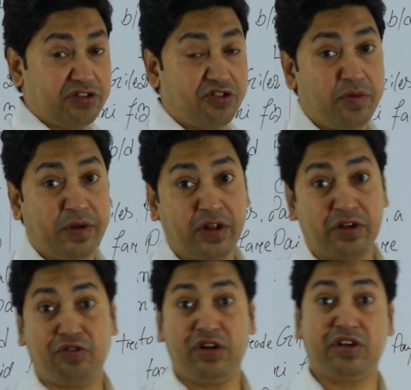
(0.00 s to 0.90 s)
a
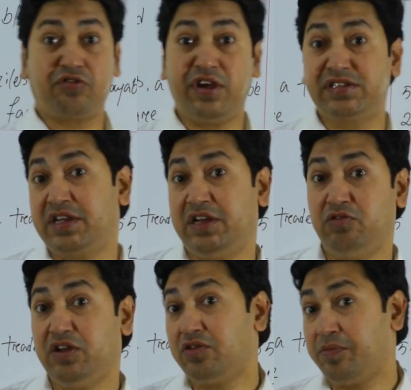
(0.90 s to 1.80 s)
requirement on the question, you
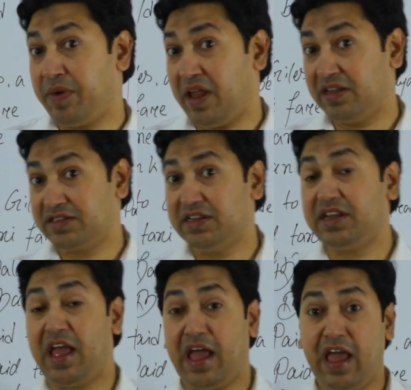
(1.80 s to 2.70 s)
need to balance
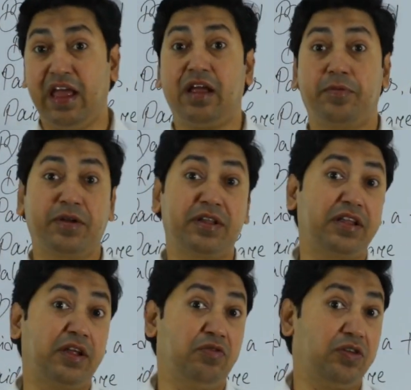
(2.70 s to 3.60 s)
it, and after
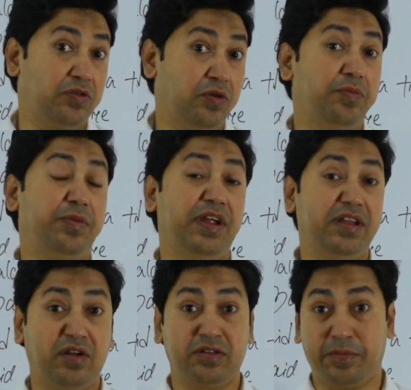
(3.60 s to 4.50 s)
that you need to bring
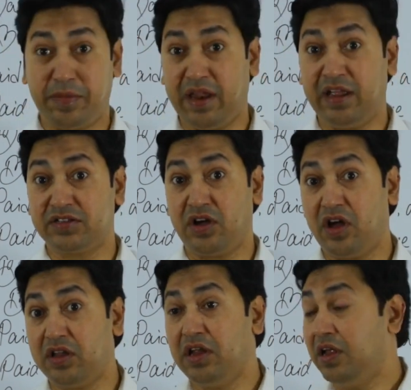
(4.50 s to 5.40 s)
down the balance
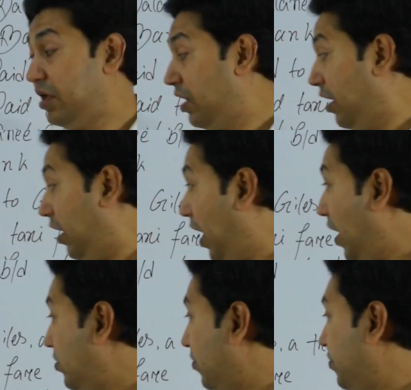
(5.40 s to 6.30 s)
on
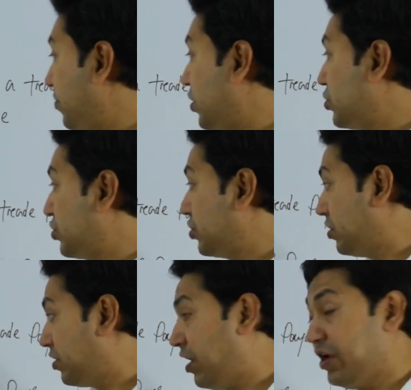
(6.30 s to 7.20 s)
8th of
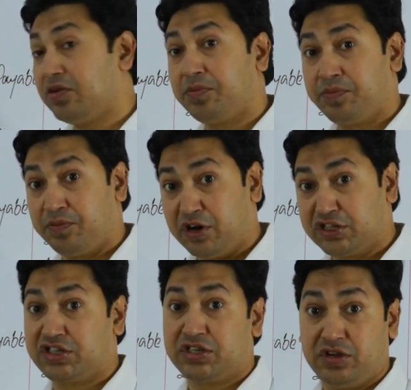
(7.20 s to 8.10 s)

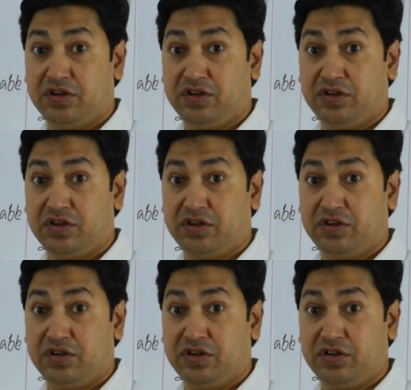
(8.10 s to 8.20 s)
March.